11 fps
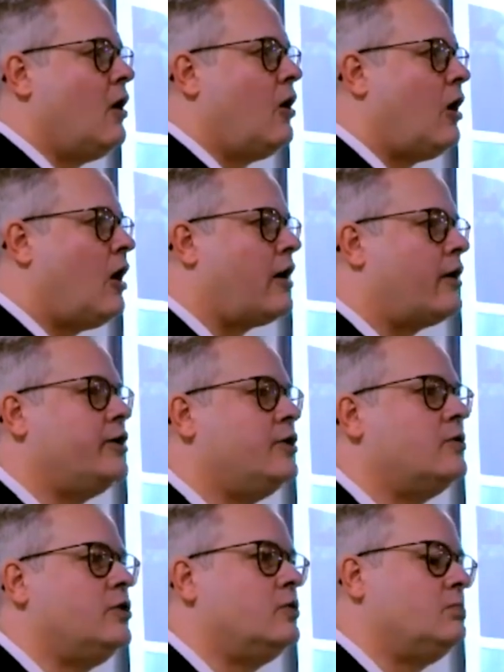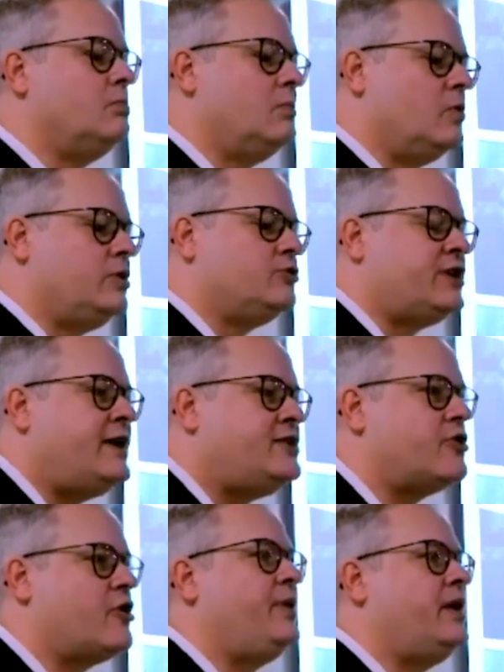Or you change
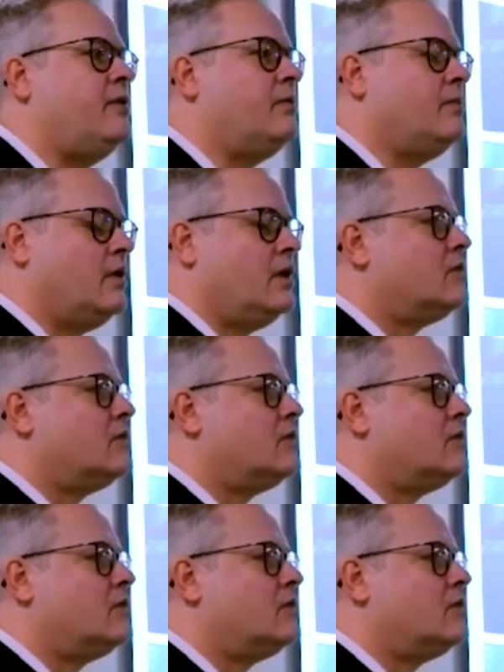your opinion?